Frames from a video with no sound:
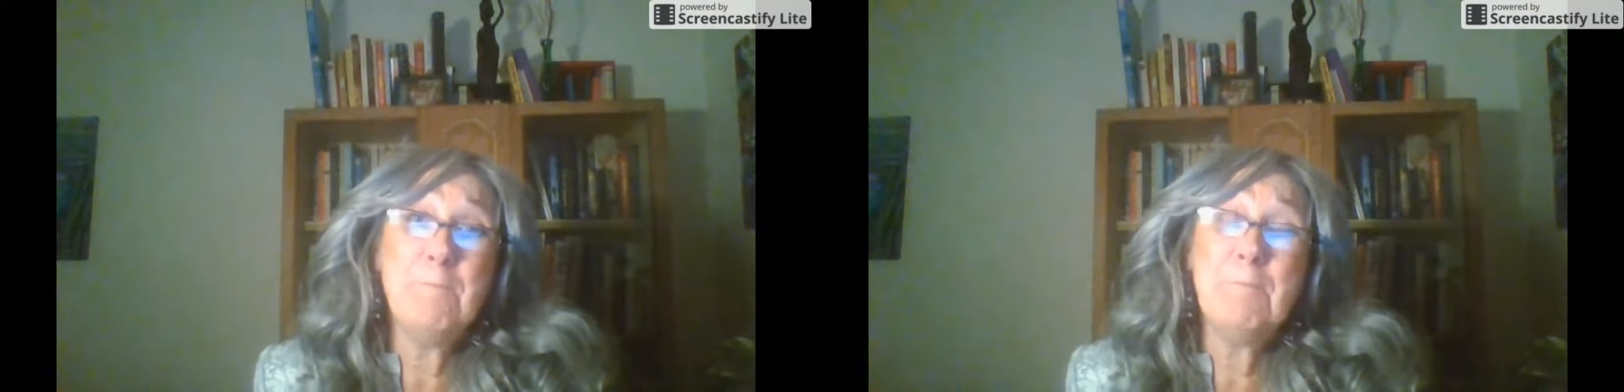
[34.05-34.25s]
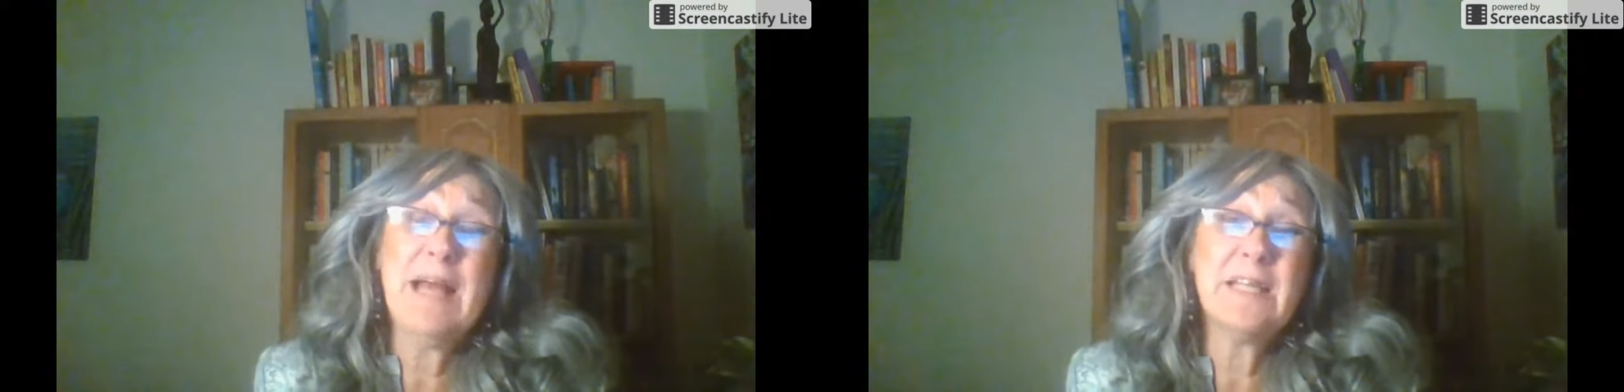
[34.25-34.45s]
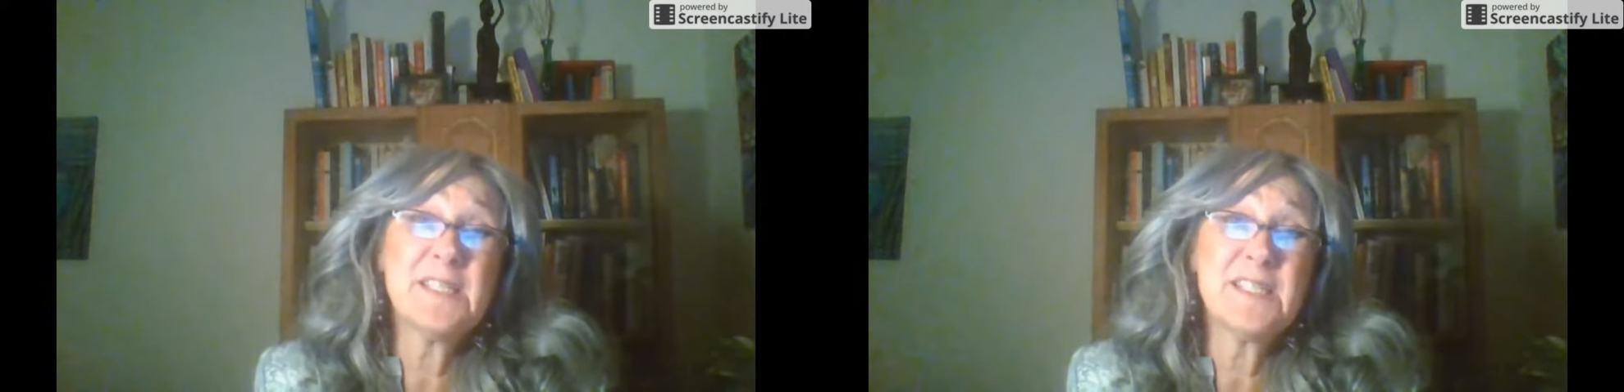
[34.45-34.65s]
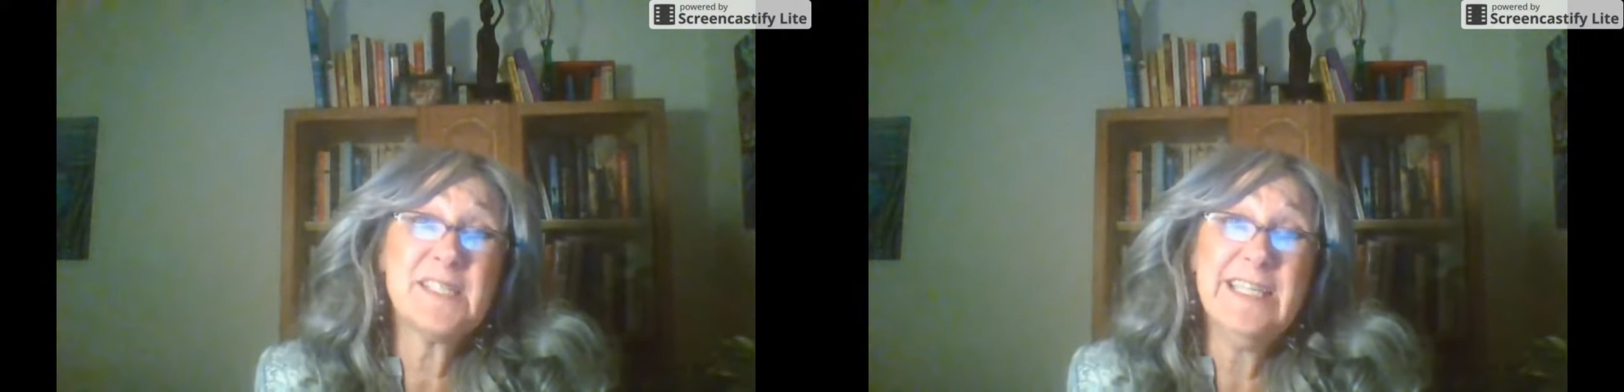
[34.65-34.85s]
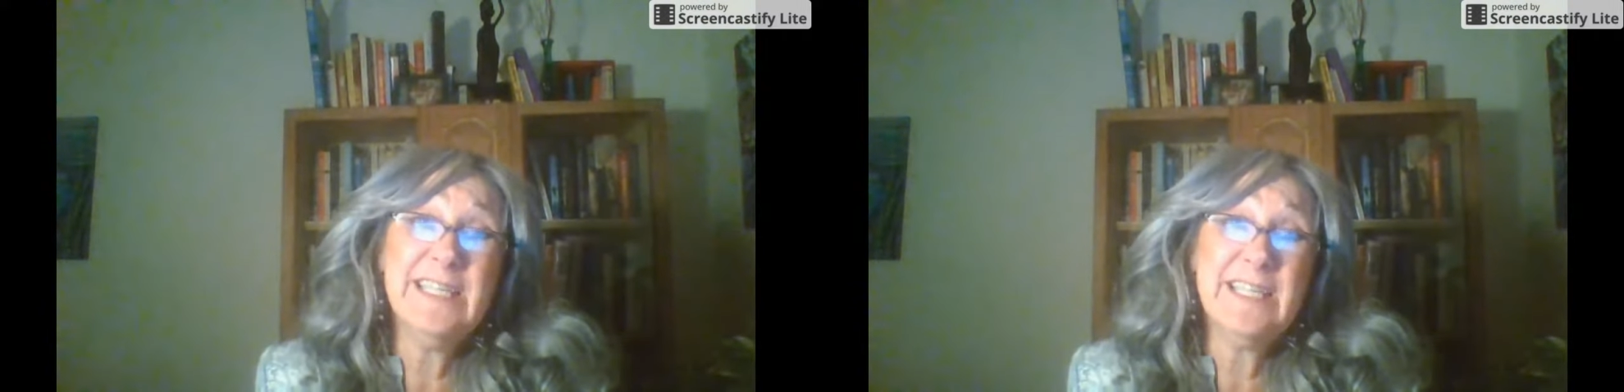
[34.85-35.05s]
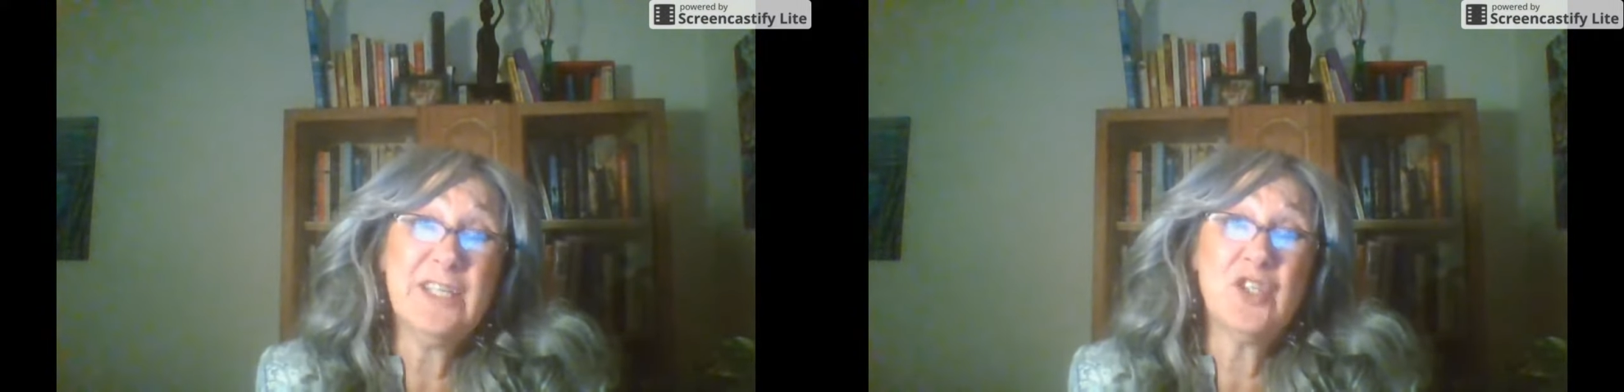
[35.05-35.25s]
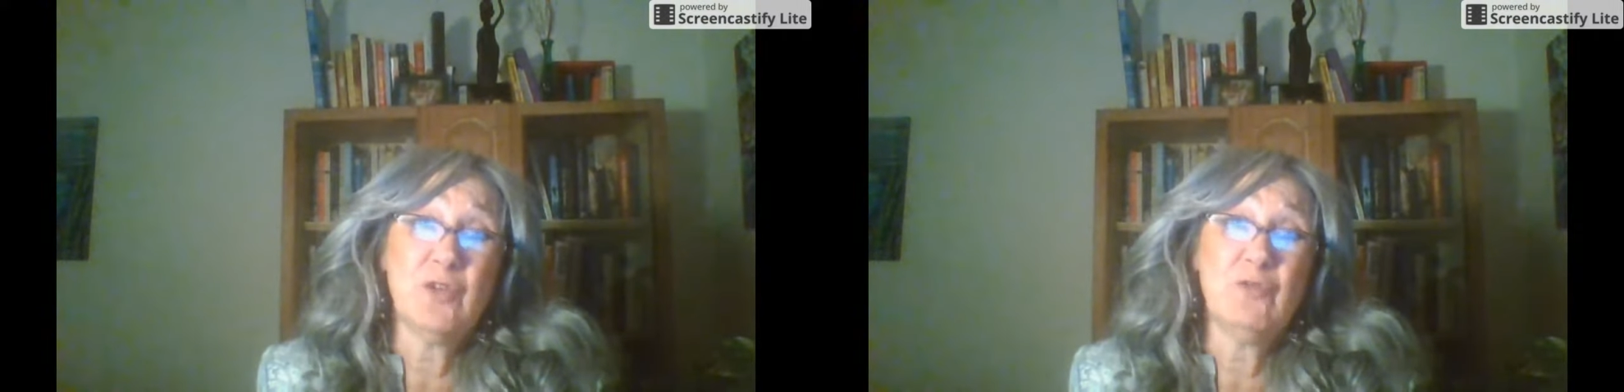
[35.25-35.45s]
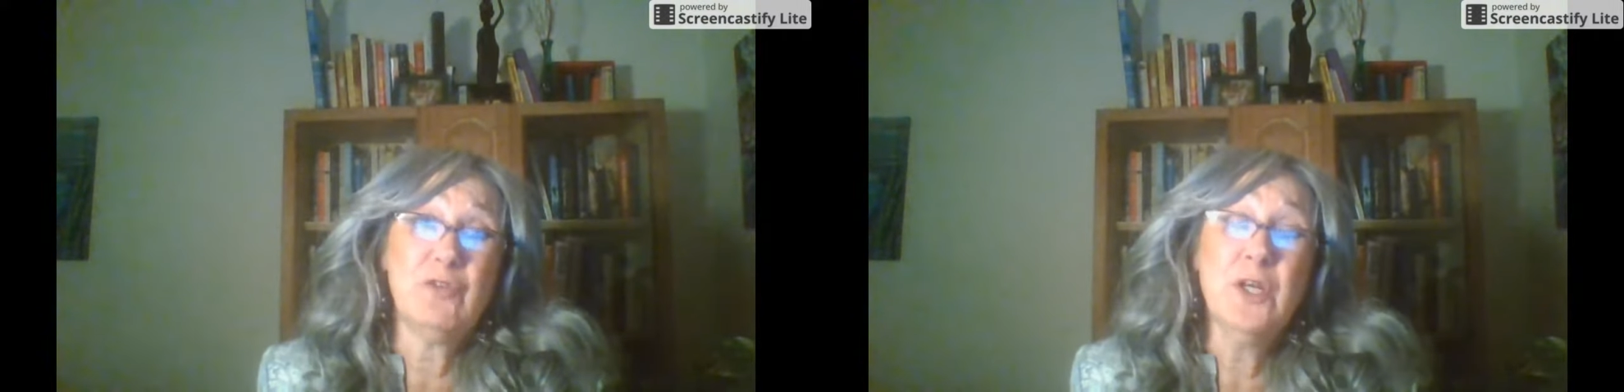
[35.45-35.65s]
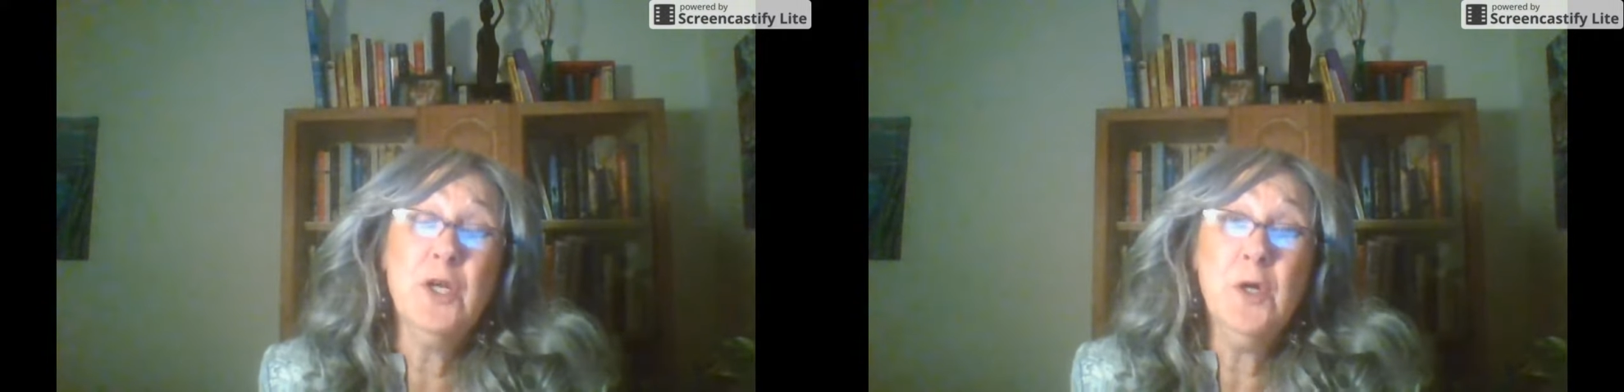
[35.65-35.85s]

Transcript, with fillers: Palestinian children